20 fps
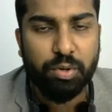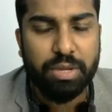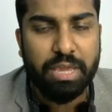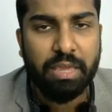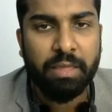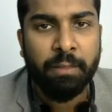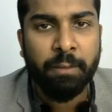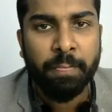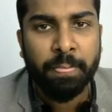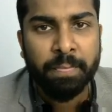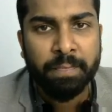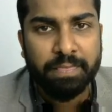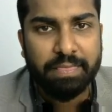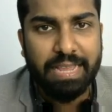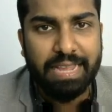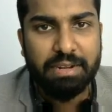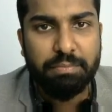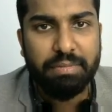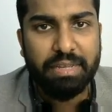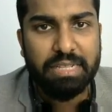Okay,
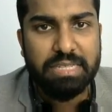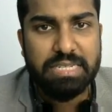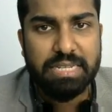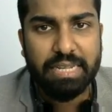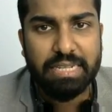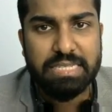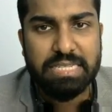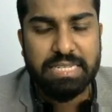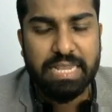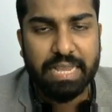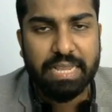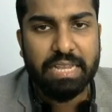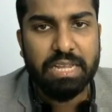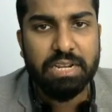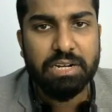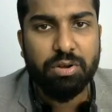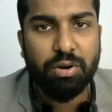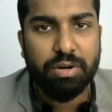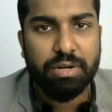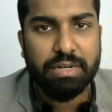that means in
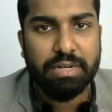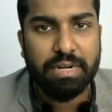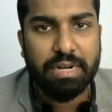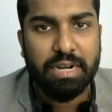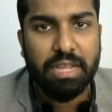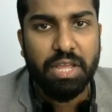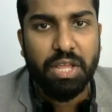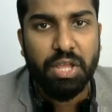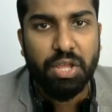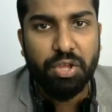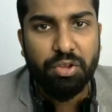second quadrant